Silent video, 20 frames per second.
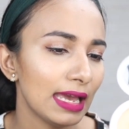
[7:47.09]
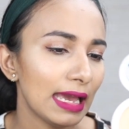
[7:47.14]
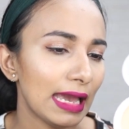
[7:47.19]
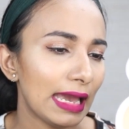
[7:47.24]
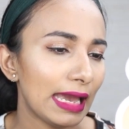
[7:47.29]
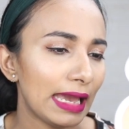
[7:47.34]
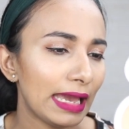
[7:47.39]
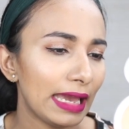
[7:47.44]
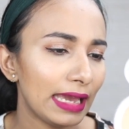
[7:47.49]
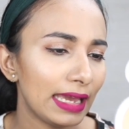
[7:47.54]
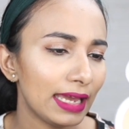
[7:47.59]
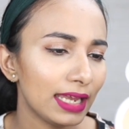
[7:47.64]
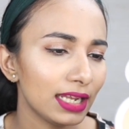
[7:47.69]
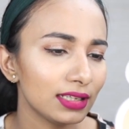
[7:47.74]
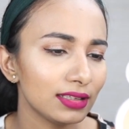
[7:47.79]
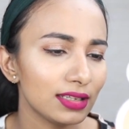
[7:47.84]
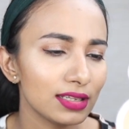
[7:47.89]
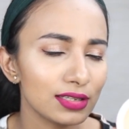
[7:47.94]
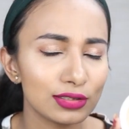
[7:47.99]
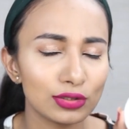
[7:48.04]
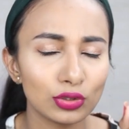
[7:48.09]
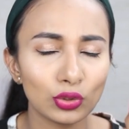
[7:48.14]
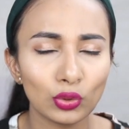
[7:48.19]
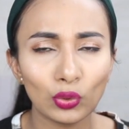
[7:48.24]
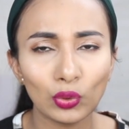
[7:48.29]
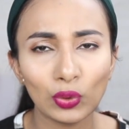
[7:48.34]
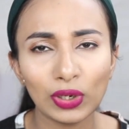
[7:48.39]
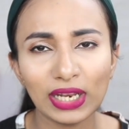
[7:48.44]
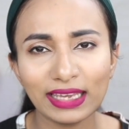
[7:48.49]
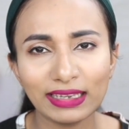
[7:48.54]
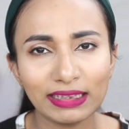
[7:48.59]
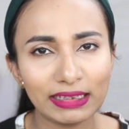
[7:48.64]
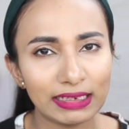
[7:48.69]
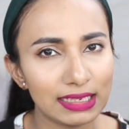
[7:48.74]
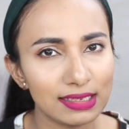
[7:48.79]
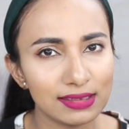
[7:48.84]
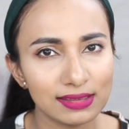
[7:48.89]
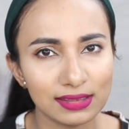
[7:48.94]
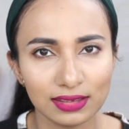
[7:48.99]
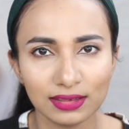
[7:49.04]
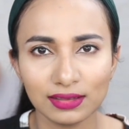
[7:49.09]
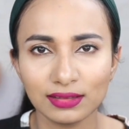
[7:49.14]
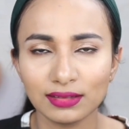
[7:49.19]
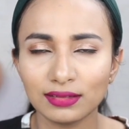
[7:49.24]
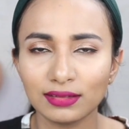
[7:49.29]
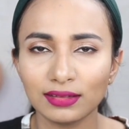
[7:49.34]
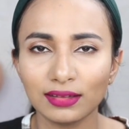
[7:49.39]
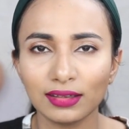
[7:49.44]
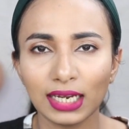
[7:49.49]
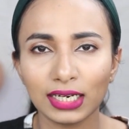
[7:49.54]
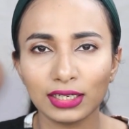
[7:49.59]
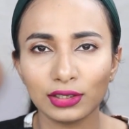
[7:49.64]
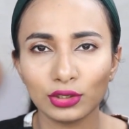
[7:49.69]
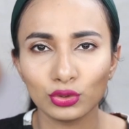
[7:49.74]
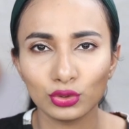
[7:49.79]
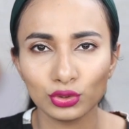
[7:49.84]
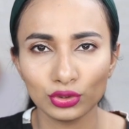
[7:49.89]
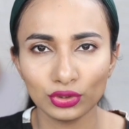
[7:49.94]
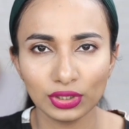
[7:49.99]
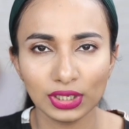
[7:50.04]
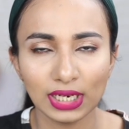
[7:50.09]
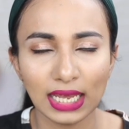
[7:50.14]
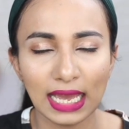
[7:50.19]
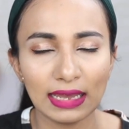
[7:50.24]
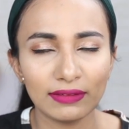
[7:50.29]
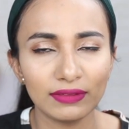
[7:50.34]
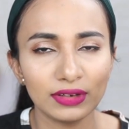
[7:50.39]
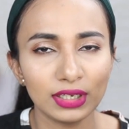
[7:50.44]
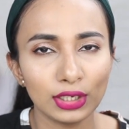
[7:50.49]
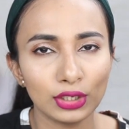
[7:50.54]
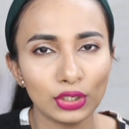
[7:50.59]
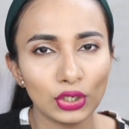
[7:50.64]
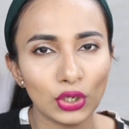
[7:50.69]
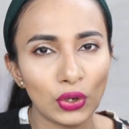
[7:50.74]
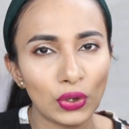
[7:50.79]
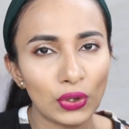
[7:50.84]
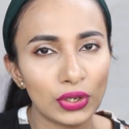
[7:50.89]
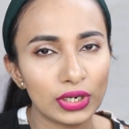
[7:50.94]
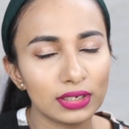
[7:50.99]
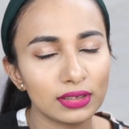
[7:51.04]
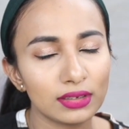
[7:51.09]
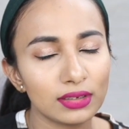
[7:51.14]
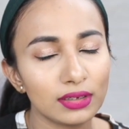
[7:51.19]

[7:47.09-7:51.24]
and there's no like reason that you shouldn't have it in your